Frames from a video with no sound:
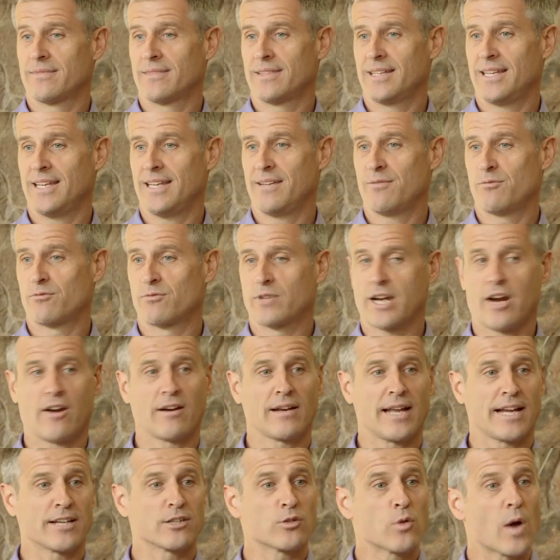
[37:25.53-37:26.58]
He carried
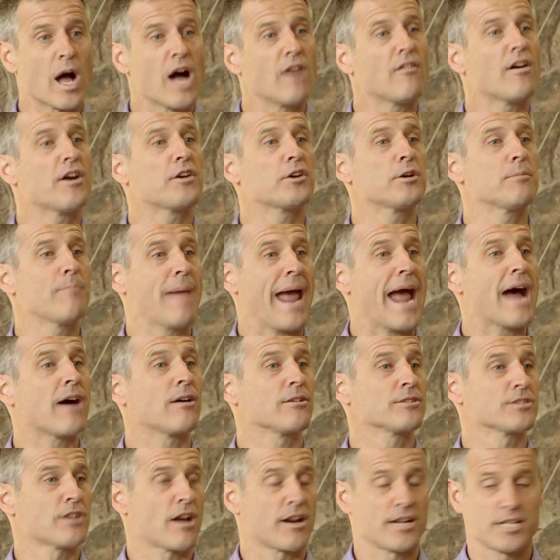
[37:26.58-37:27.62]
like 1,200
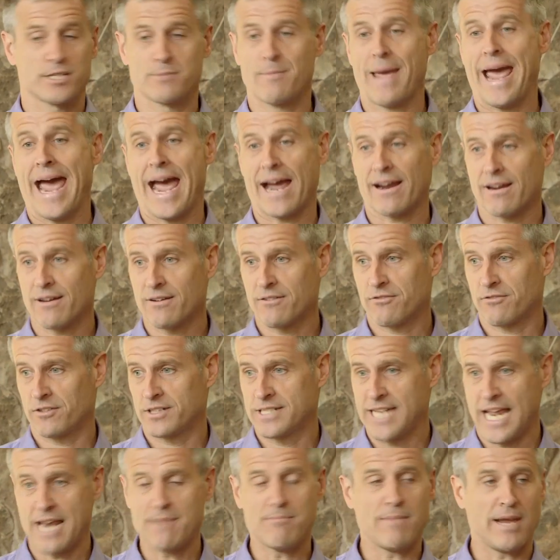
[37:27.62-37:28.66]
pounds on his back for
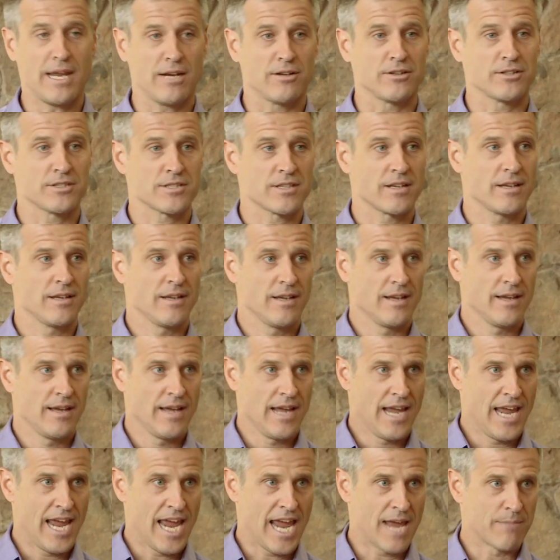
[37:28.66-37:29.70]
10 meters.
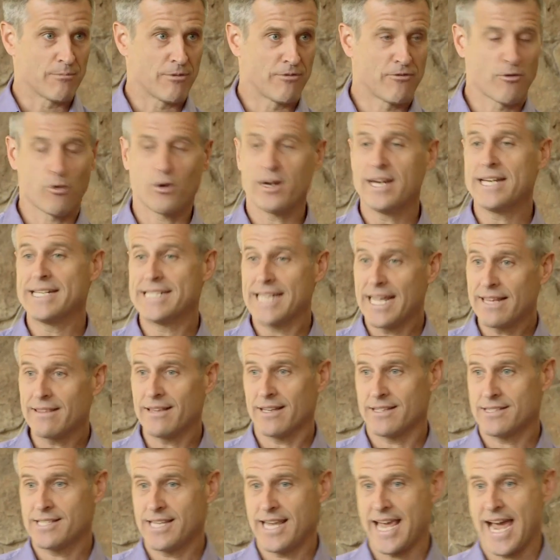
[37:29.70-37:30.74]
And before he did
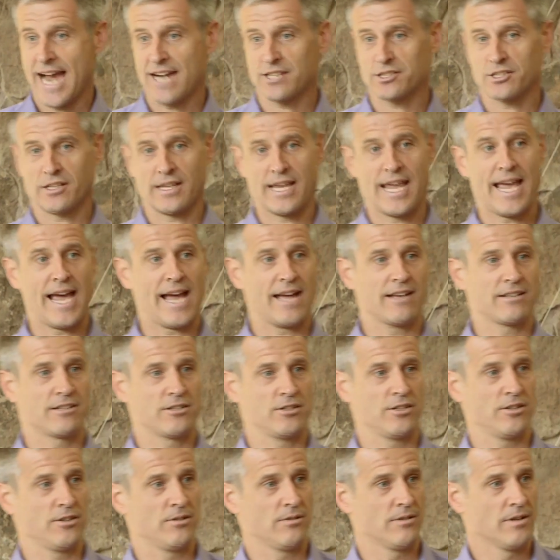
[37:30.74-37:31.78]
this, he actually had
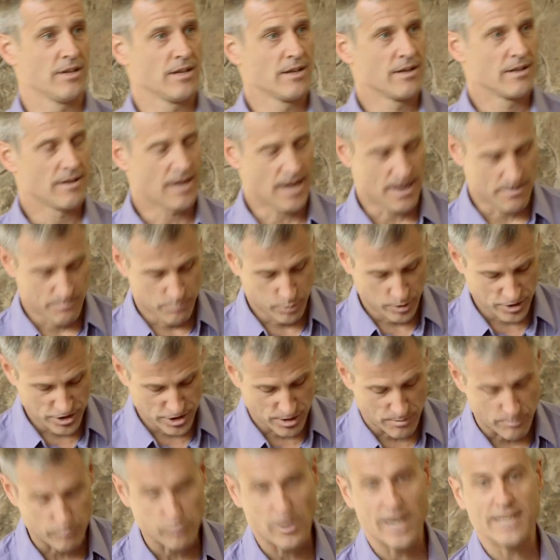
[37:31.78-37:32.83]
to put
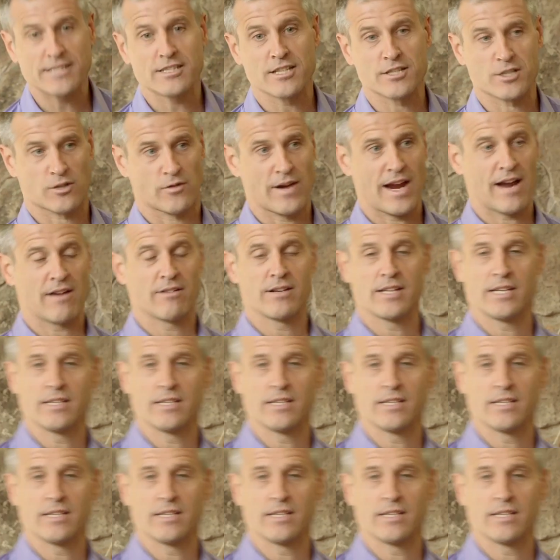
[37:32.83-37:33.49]
some braces around